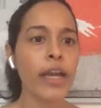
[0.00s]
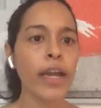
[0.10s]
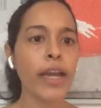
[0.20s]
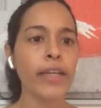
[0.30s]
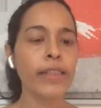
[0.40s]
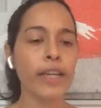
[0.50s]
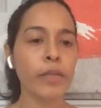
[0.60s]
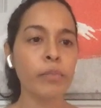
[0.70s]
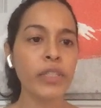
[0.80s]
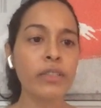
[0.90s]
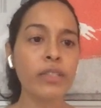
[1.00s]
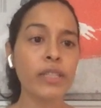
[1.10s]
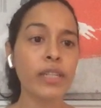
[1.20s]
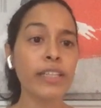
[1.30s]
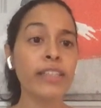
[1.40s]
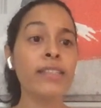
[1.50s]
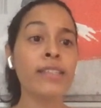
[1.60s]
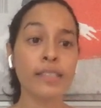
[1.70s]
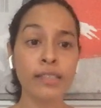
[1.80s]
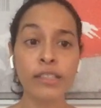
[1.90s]
And that means that I can
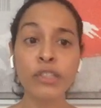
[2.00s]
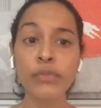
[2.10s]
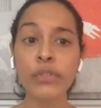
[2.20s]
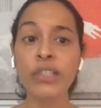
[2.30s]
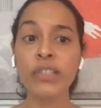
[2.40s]
successfully